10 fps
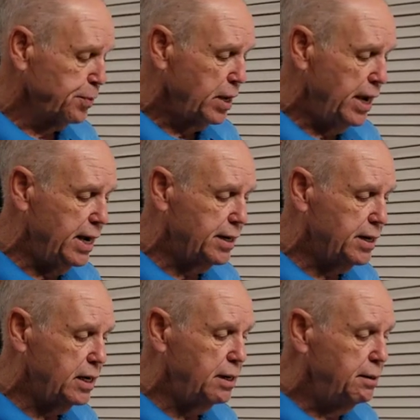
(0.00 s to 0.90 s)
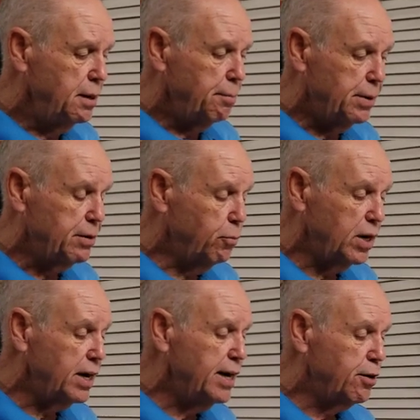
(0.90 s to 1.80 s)
And but what
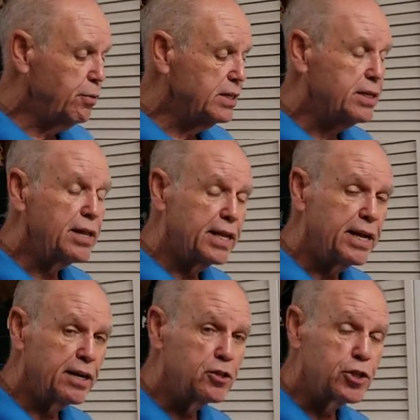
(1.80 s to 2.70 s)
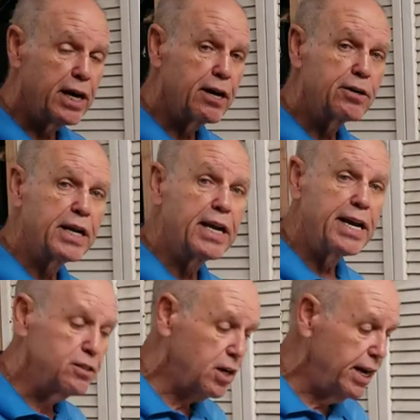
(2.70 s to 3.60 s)
an interesting thing, and a shout out to
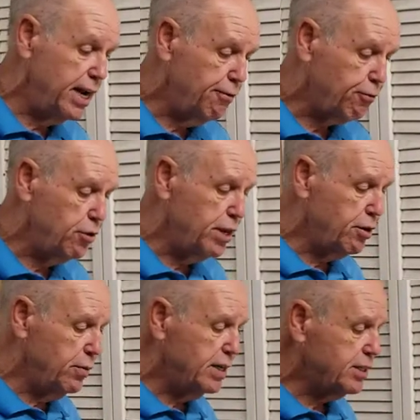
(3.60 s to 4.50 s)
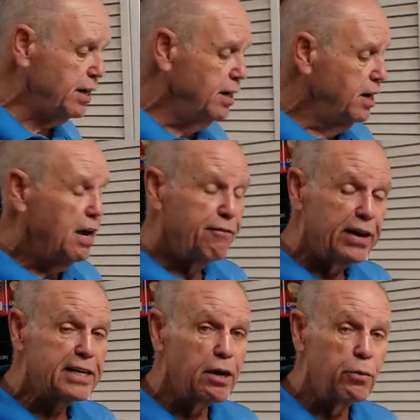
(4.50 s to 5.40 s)
Kingsland for the interesting. In
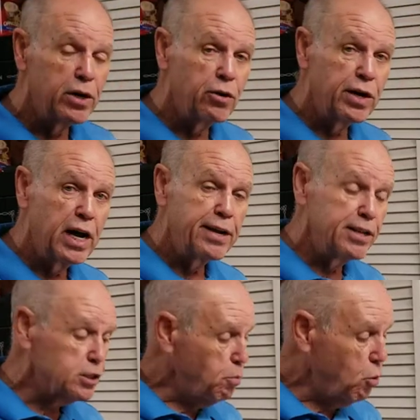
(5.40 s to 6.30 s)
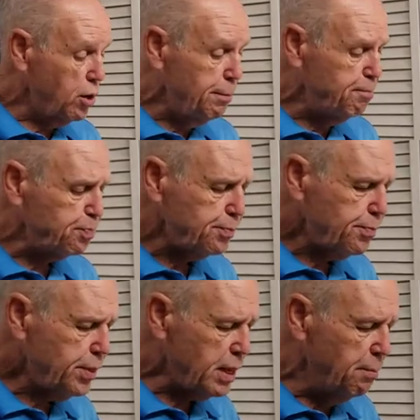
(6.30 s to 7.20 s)
fact, I went online this morning,
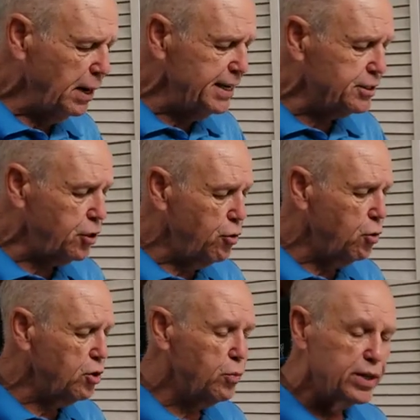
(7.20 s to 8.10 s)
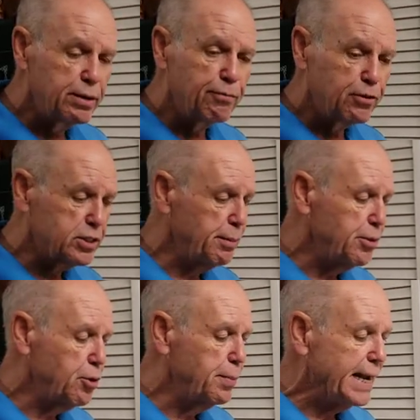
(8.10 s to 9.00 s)
placed an order with them for some of
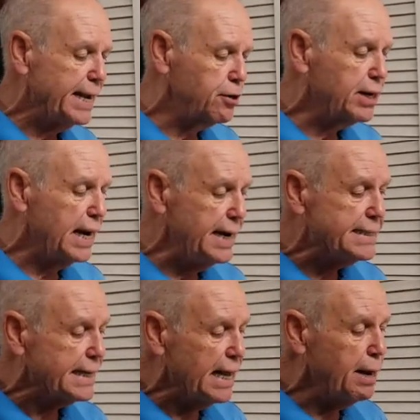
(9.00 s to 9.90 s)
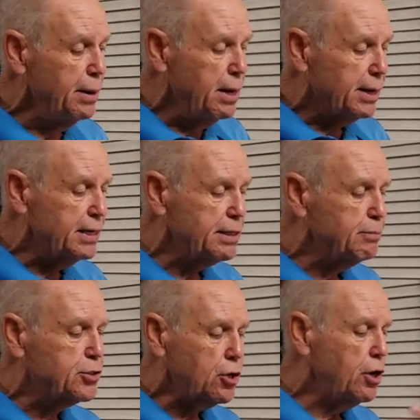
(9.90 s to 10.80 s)
their beginner guides and that, because I'm
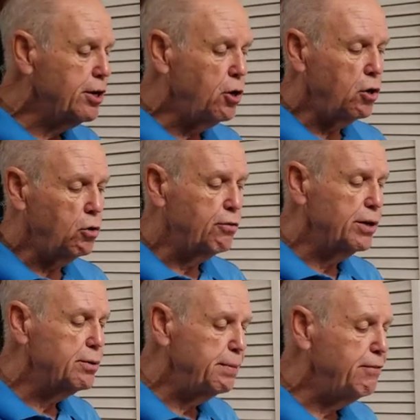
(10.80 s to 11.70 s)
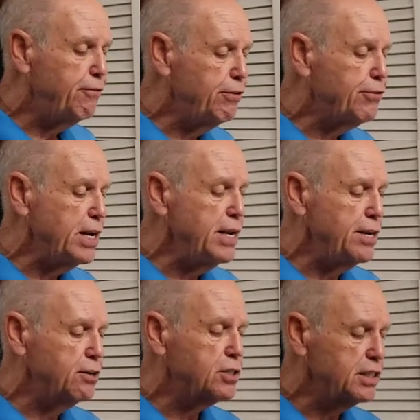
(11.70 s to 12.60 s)
starting all over. It's been 15
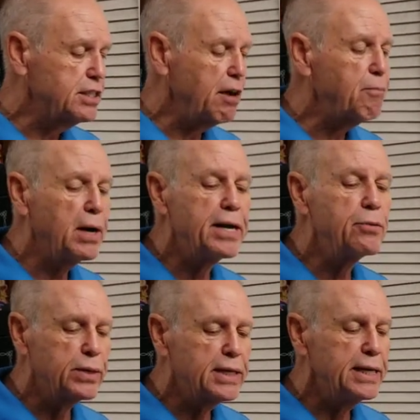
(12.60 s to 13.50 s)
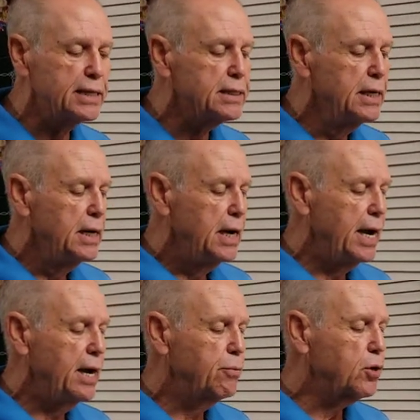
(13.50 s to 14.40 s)
years since I played with this,
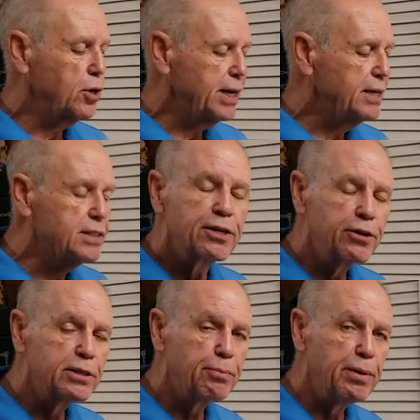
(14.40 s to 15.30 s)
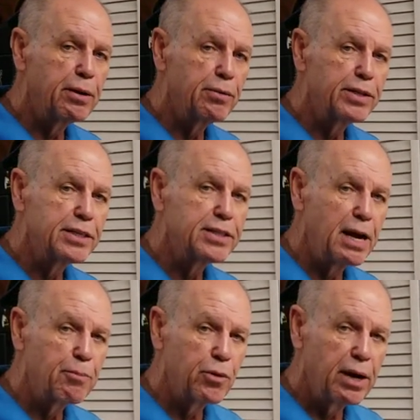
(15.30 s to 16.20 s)
and we're going to get serious about this
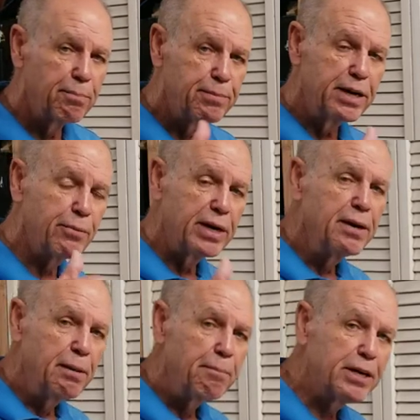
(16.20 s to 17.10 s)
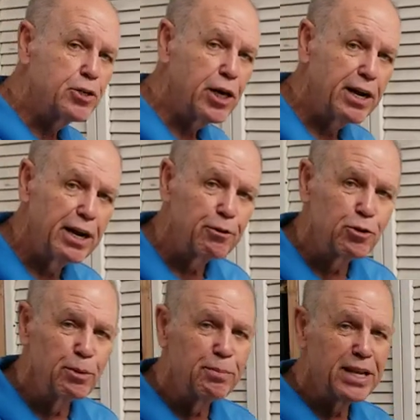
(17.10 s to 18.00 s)
time around. But anyway, big shout out
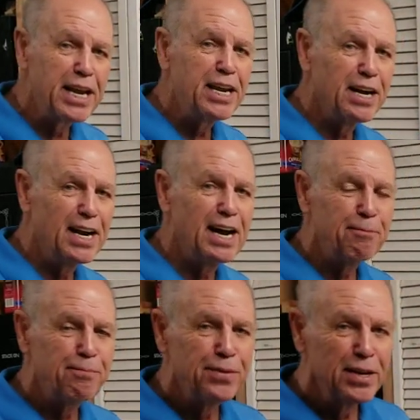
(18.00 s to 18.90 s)
to them. Thank you a lot.